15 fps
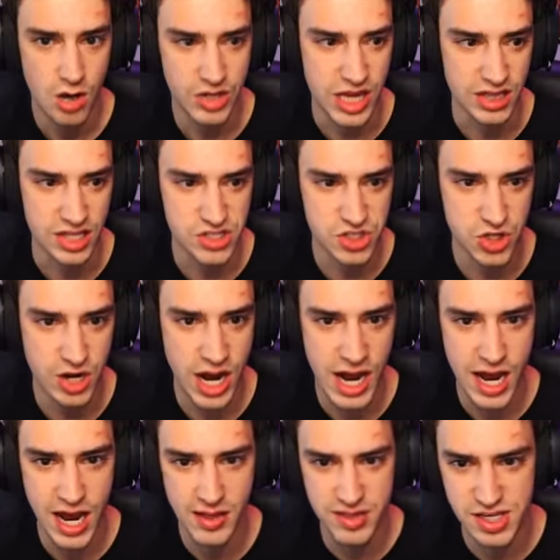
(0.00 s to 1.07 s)
Okay, let's
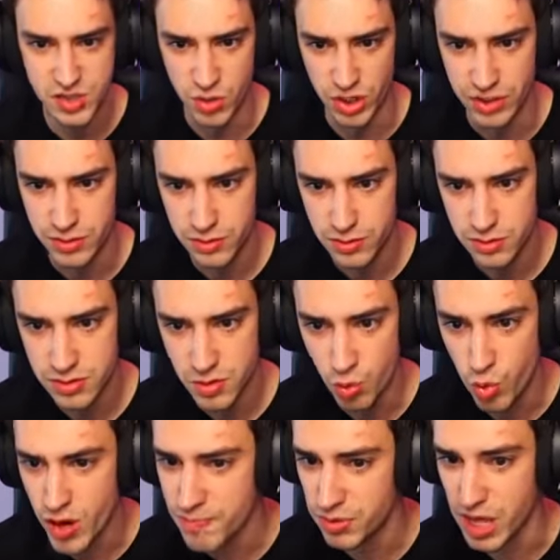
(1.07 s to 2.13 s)
try this one.
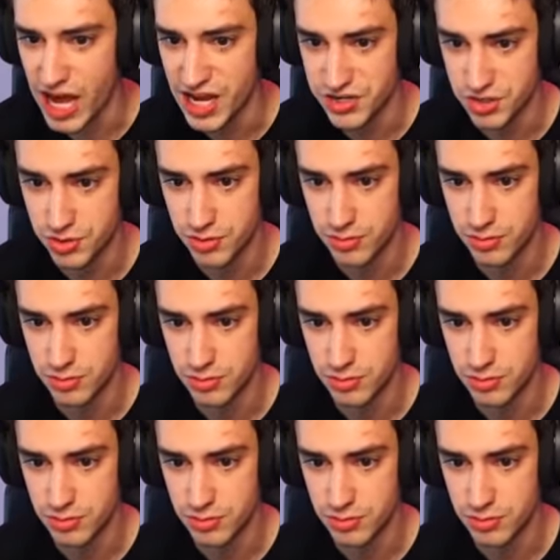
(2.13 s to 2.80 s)
Whiplash.